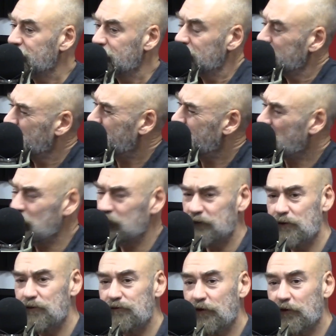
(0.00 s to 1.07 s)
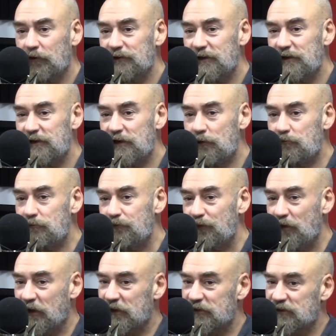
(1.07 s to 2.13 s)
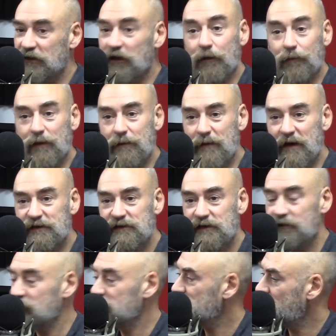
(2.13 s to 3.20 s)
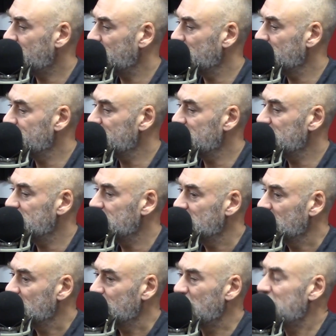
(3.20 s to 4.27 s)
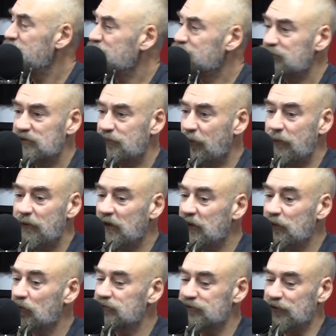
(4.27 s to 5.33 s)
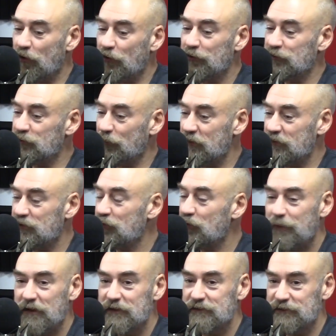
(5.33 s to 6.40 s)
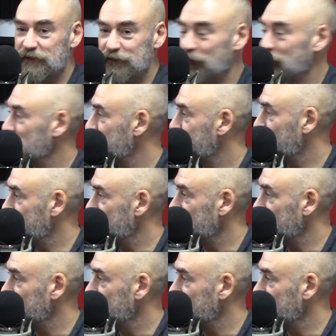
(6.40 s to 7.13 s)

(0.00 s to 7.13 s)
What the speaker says: Rivaldo and Ronaldinho, it gets a little bit messy. And Thierry Henry, maybe it's because the Premier League wasn't honoured the way the Europeans didn't honour the Premier